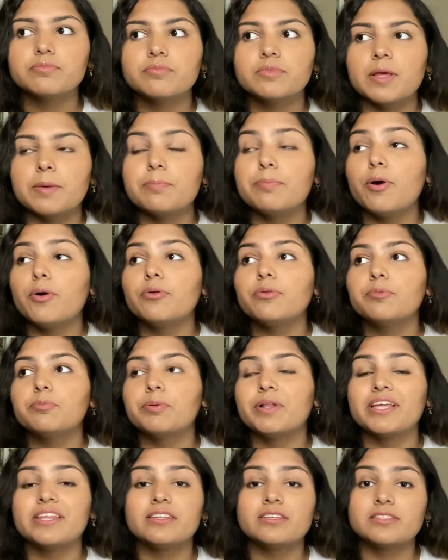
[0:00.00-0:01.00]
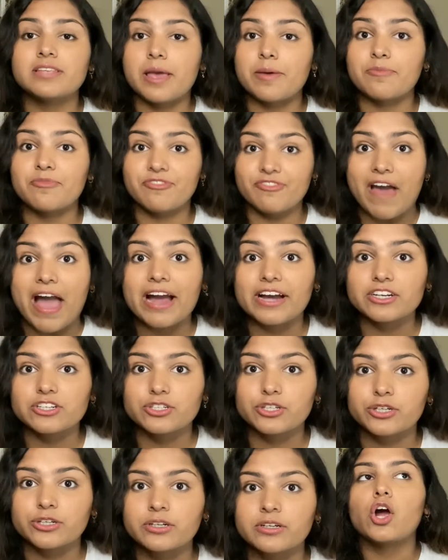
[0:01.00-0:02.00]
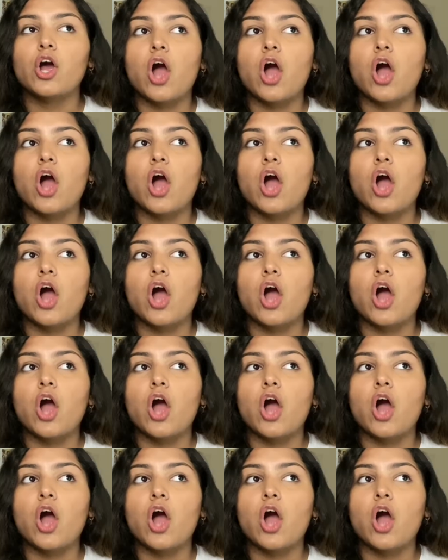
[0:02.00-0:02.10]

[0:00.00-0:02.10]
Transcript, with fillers: they both play the same factor.